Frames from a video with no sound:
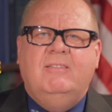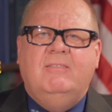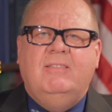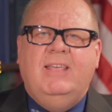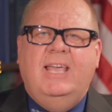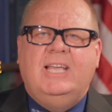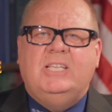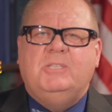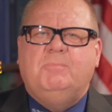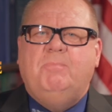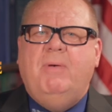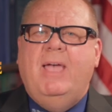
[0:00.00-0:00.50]

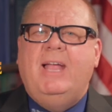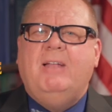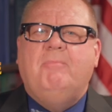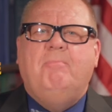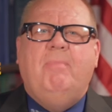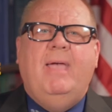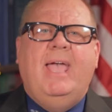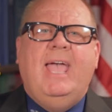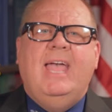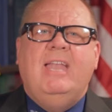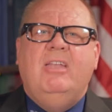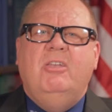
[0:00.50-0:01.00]
They expect
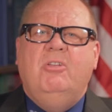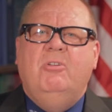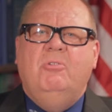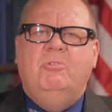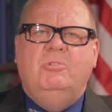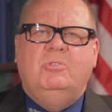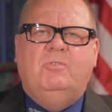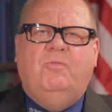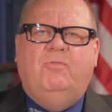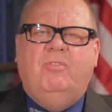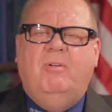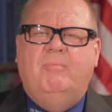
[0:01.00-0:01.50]
bad
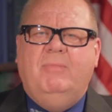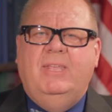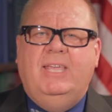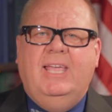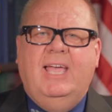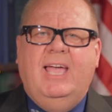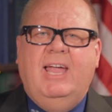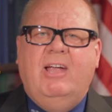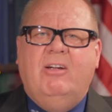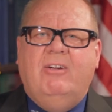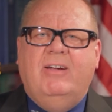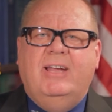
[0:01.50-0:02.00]
news from the
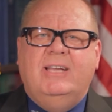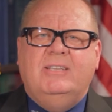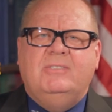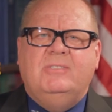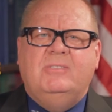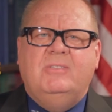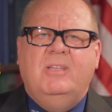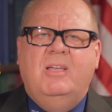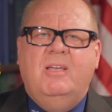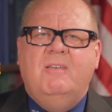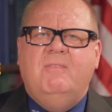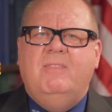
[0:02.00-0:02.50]

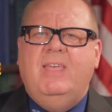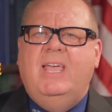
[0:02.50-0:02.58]
IRS.